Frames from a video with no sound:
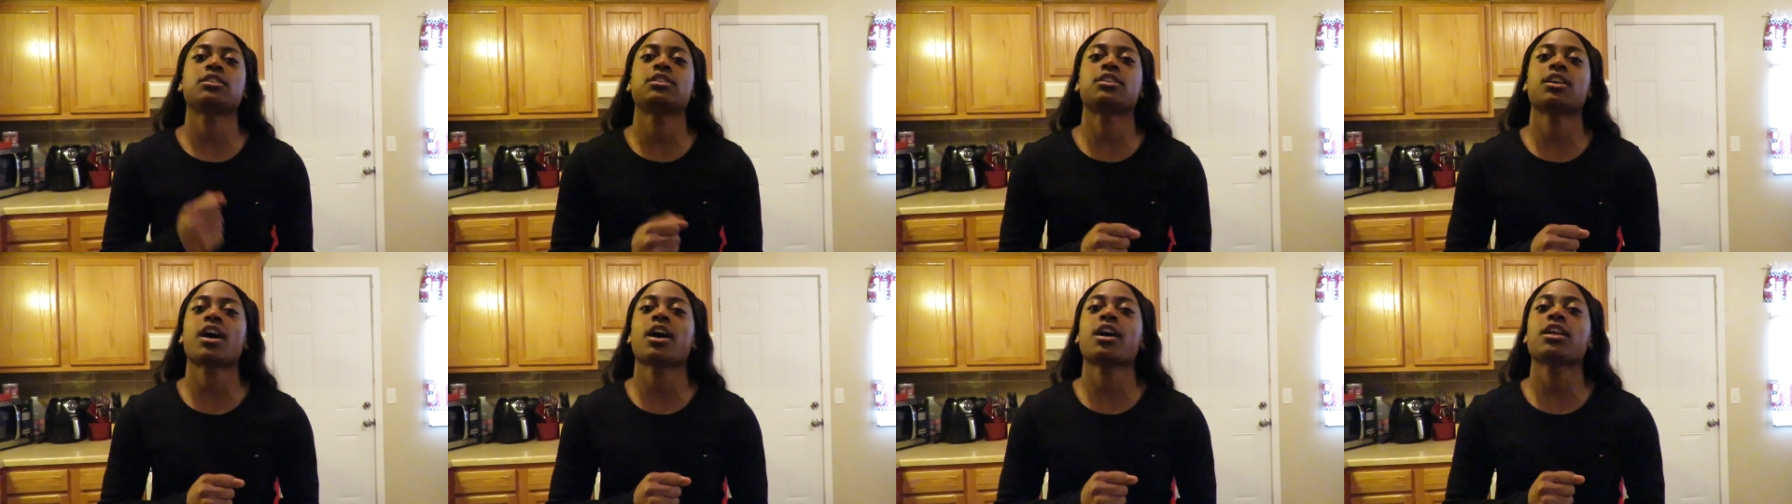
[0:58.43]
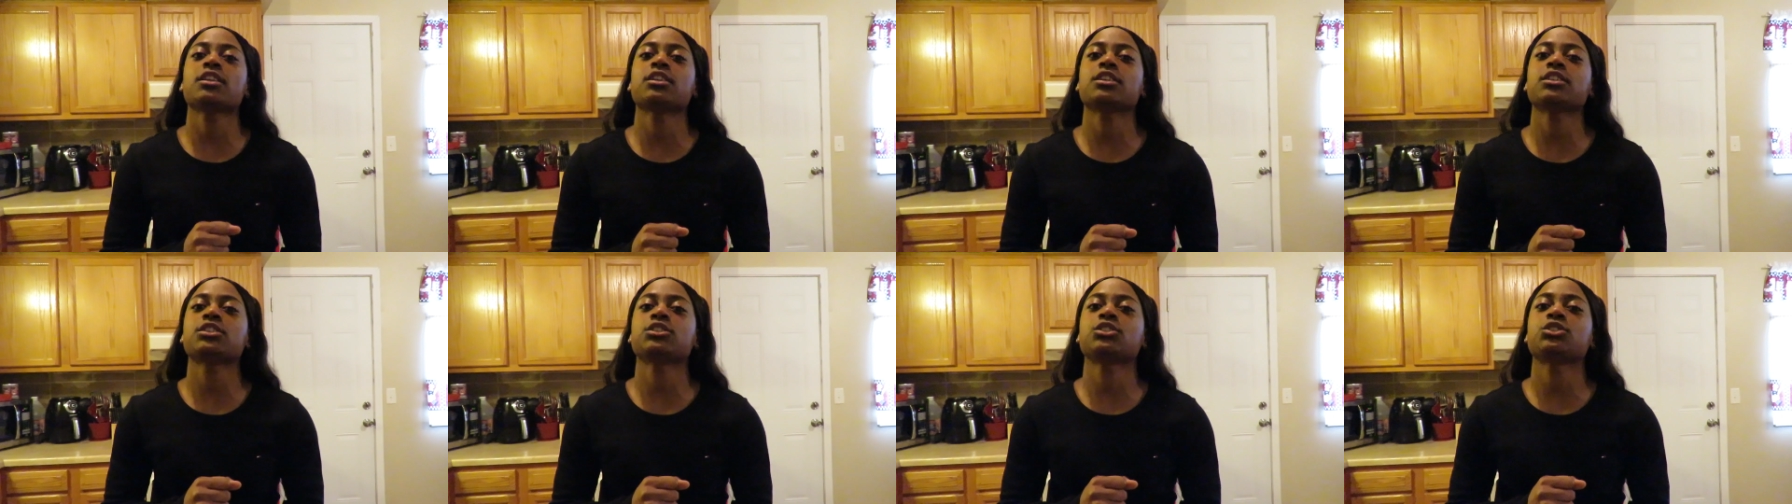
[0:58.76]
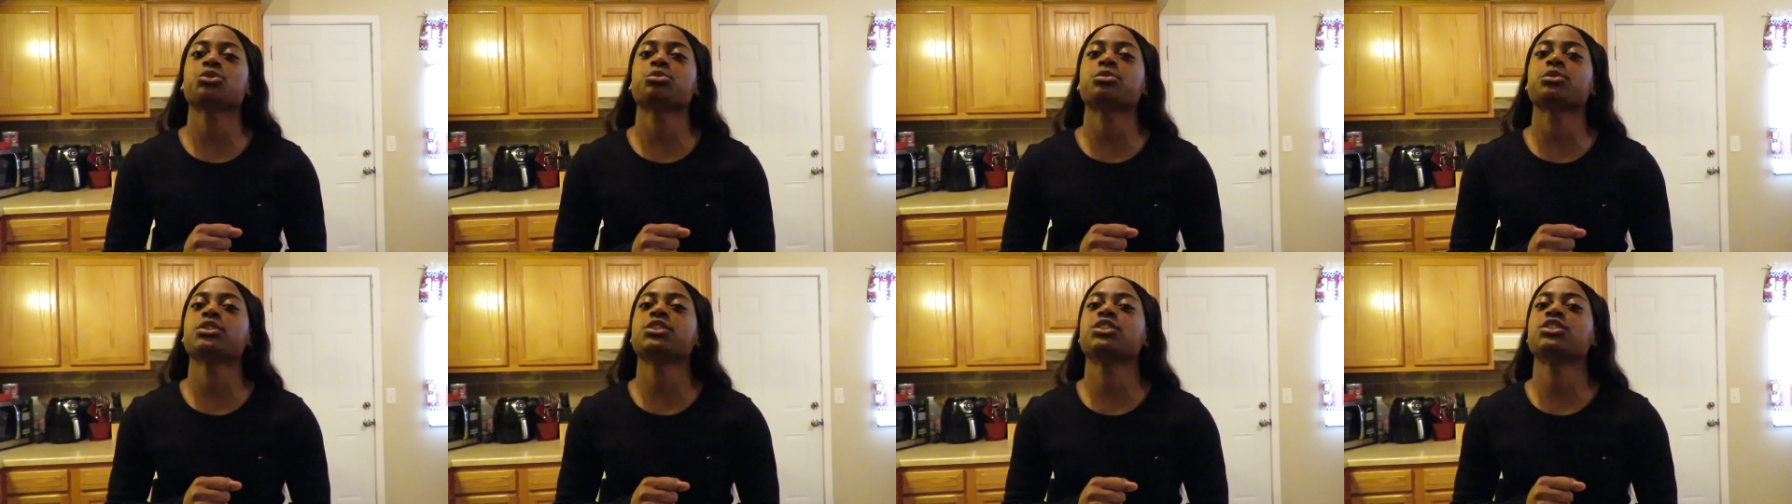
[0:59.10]

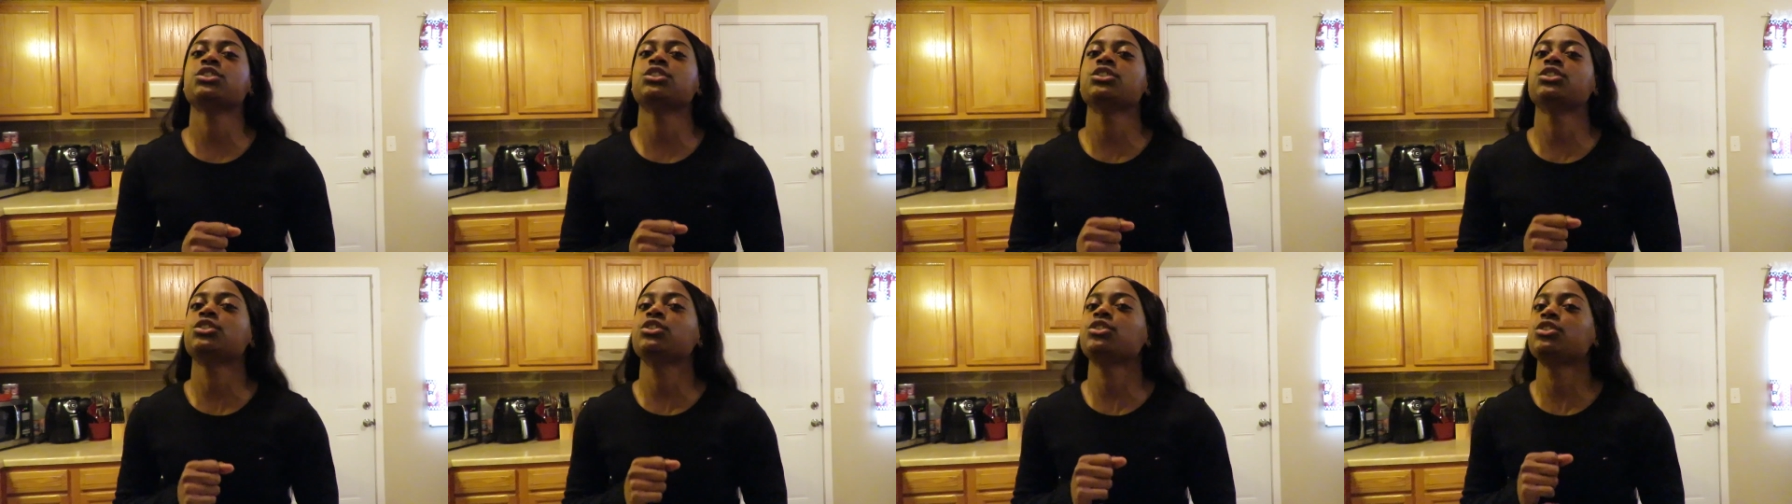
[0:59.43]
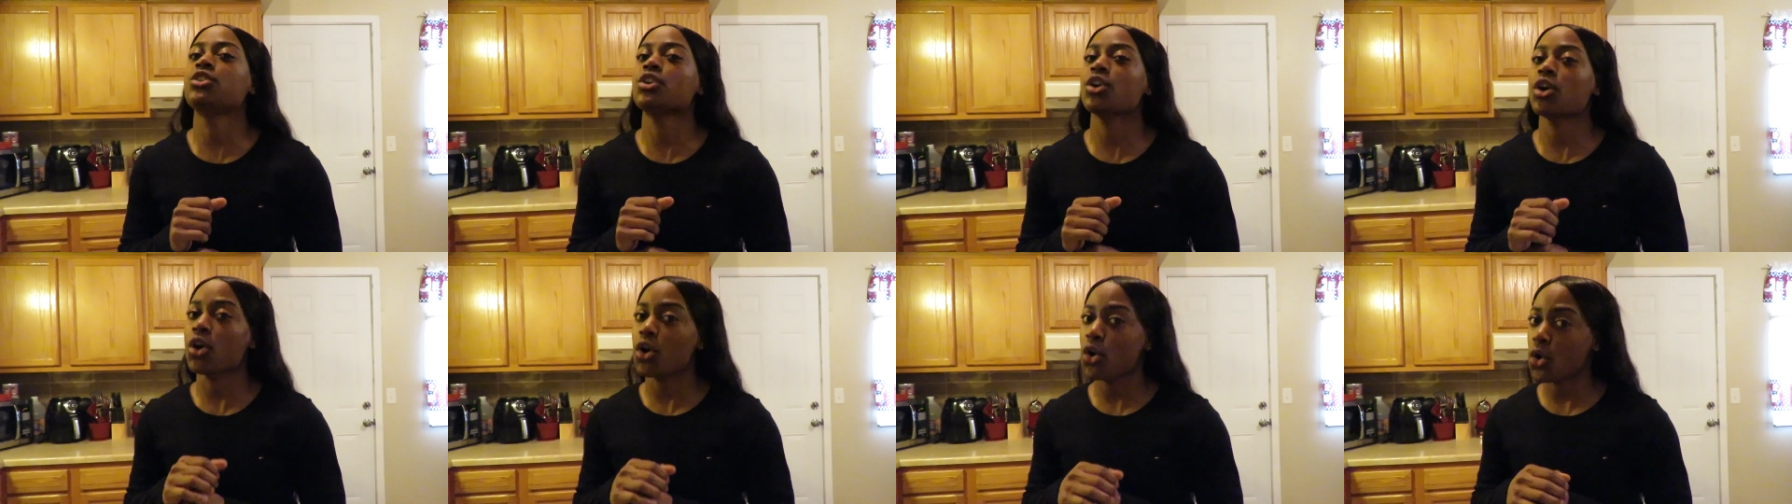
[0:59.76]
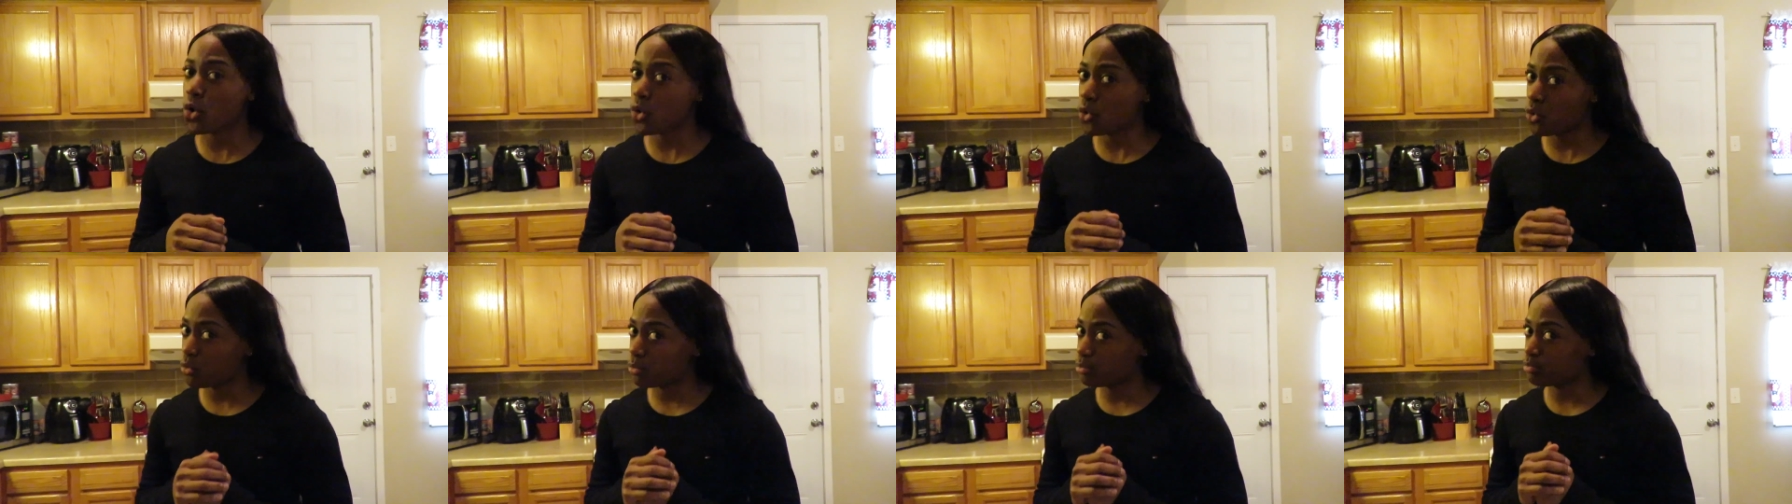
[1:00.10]
Dallas was
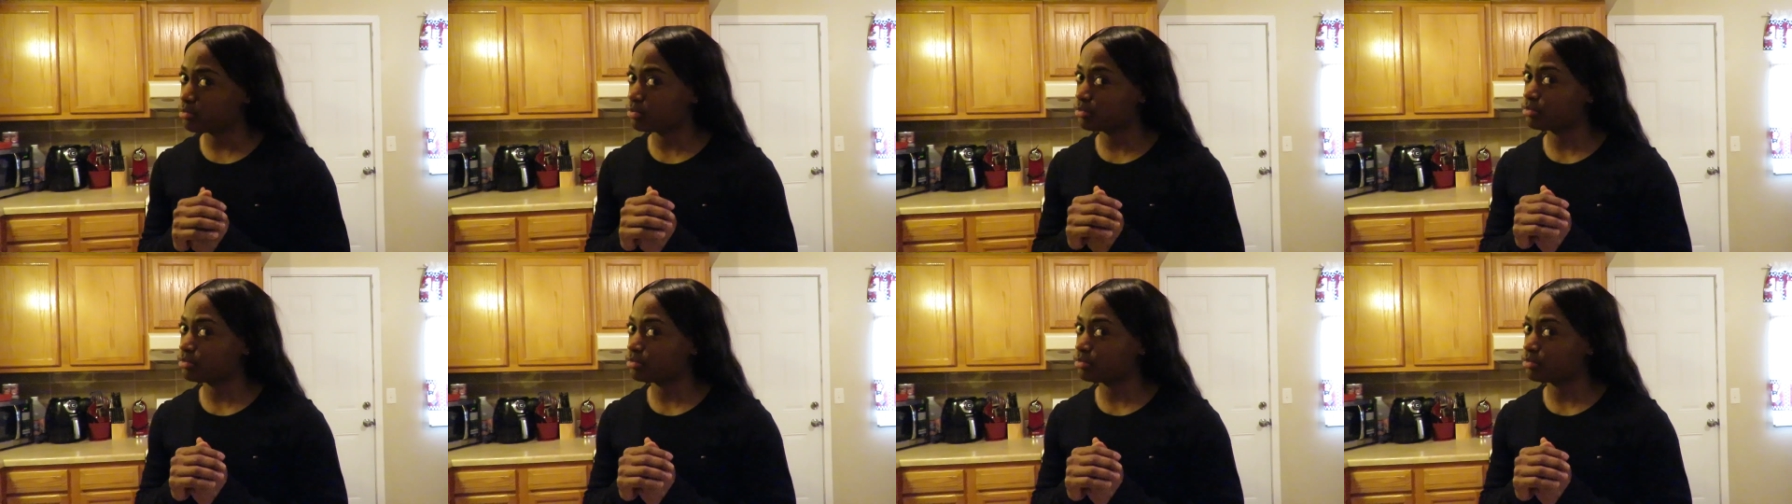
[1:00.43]
dope.